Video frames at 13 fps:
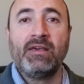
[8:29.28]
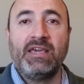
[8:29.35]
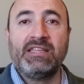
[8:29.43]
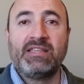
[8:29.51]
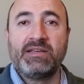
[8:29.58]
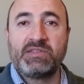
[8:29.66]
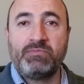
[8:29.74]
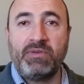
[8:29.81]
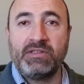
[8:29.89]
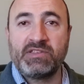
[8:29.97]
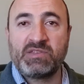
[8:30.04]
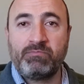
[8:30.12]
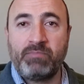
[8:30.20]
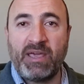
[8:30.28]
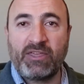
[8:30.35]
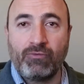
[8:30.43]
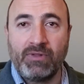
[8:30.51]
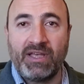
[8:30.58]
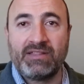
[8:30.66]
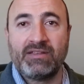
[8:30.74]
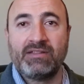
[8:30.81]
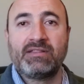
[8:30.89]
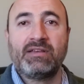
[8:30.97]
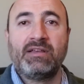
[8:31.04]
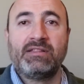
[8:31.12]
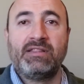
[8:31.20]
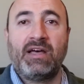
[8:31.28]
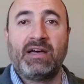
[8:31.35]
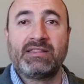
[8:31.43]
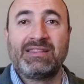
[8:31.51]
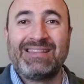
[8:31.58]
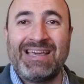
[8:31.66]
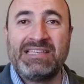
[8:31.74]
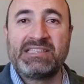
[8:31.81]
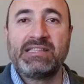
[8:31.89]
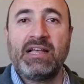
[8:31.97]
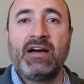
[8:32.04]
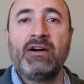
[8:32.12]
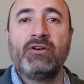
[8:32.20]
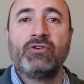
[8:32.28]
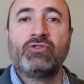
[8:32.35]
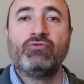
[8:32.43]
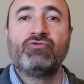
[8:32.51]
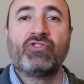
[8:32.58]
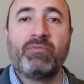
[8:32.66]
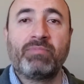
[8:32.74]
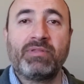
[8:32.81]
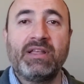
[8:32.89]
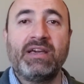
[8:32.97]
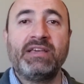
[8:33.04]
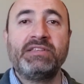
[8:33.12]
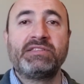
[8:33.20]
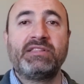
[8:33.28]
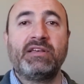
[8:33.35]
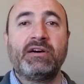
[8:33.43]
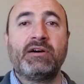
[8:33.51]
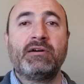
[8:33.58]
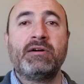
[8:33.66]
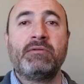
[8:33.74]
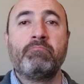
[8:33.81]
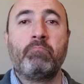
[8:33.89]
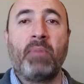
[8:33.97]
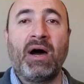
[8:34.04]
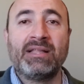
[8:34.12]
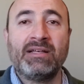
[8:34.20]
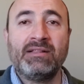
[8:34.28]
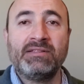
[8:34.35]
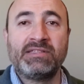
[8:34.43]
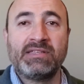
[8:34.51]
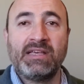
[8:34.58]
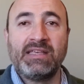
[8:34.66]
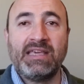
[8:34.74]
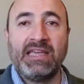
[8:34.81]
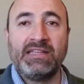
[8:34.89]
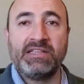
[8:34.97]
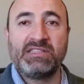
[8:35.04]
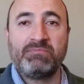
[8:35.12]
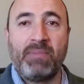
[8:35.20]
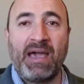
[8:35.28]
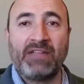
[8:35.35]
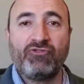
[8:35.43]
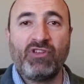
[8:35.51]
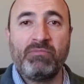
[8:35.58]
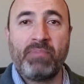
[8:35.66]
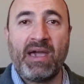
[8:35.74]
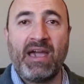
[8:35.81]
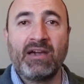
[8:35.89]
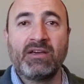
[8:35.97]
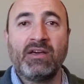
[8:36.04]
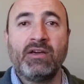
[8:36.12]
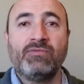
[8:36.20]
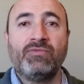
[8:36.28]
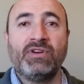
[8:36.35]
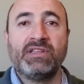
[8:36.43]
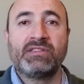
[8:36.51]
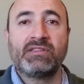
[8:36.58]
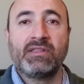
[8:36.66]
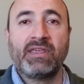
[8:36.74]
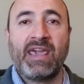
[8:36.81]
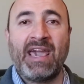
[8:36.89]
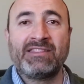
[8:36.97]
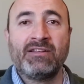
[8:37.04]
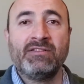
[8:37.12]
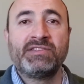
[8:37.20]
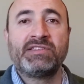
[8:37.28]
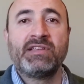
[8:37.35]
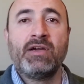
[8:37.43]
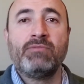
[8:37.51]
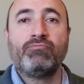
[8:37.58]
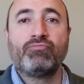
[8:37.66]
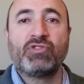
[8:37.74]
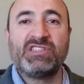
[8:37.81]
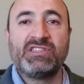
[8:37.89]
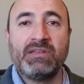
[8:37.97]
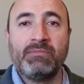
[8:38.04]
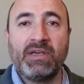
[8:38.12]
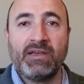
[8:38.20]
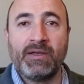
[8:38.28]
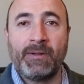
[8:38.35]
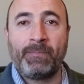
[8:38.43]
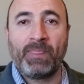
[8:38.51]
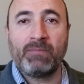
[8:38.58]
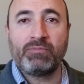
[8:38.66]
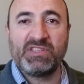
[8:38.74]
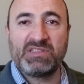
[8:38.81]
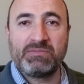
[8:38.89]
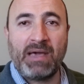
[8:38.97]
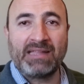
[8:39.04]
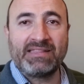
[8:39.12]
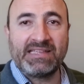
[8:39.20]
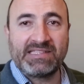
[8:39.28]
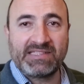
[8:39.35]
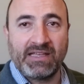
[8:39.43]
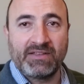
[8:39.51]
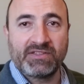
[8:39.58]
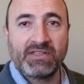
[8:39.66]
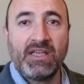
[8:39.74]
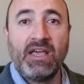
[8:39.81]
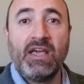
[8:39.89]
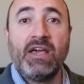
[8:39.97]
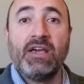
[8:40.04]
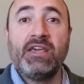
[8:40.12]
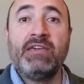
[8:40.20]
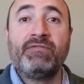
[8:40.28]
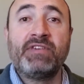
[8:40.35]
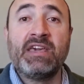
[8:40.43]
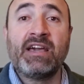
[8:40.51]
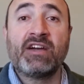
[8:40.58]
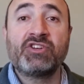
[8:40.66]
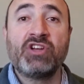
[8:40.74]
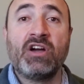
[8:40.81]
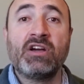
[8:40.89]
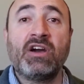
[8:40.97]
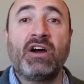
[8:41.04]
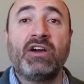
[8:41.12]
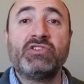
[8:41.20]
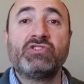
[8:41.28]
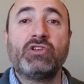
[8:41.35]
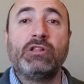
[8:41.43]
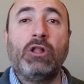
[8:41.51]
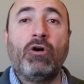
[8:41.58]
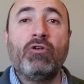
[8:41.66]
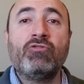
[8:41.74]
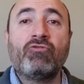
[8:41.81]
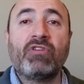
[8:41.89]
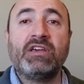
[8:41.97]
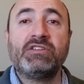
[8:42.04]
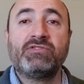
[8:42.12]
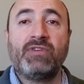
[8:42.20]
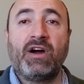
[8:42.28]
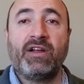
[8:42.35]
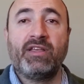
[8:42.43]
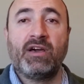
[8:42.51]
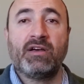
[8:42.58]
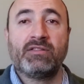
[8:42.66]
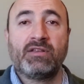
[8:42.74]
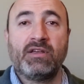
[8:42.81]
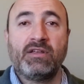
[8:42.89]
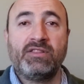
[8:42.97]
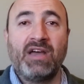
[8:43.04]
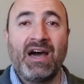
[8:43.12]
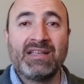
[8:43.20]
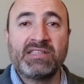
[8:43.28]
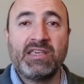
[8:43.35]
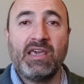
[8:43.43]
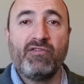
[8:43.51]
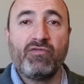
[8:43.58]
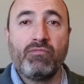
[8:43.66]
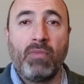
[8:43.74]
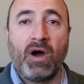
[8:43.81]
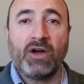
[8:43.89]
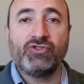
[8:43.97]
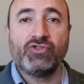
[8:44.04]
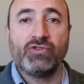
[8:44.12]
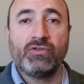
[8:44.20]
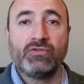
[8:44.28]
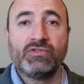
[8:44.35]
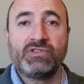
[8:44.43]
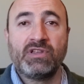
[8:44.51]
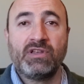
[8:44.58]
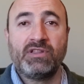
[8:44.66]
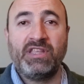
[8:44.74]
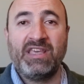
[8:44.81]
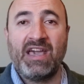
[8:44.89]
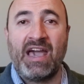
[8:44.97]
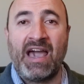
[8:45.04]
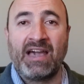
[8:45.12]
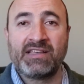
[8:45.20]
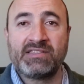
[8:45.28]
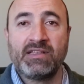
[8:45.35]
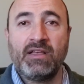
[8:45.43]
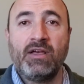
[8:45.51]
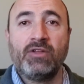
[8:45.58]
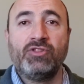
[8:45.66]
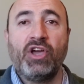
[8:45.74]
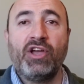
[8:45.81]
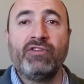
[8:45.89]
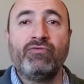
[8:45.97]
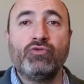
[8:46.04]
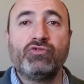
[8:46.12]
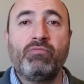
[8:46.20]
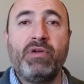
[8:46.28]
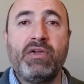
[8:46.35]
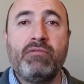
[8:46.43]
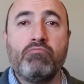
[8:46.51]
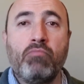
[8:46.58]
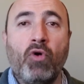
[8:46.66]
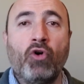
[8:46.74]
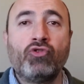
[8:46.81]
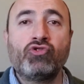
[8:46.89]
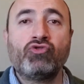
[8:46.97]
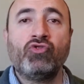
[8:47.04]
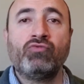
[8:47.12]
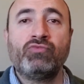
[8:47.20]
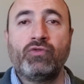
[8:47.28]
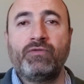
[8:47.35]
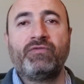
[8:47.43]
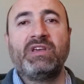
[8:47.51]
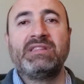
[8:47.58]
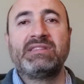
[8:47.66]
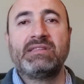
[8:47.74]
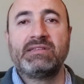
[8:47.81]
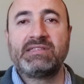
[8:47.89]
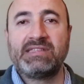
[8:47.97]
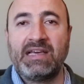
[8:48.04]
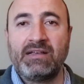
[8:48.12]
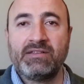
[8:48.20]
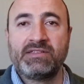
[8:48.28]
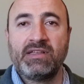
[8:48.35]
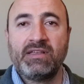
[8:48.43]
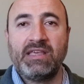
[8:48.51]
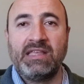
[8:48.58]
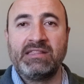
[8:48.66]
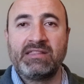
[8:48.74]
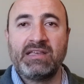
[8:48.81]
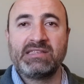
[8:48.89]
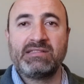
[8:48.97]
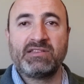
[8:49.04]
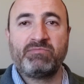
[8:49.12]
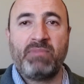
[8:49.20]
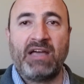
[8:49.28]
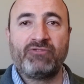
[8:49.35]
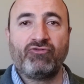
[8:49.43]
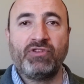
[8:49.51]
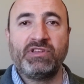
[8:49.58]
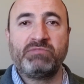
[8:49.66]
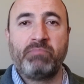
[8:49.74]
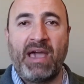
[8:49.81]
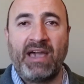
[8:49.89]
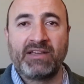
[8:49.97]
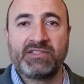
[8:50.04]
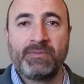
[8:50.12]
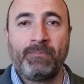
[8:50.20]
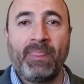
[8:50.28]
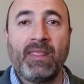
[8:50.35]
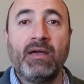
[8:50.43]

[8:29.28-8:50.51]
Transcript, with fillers: It has been speculated that Tesla could replace the models in its battery pack with CATL's um, prismatic cells. If Giga Shanghai's long-range variant does give modules the X, there would be more room to fit cells in Tesla's battery packs.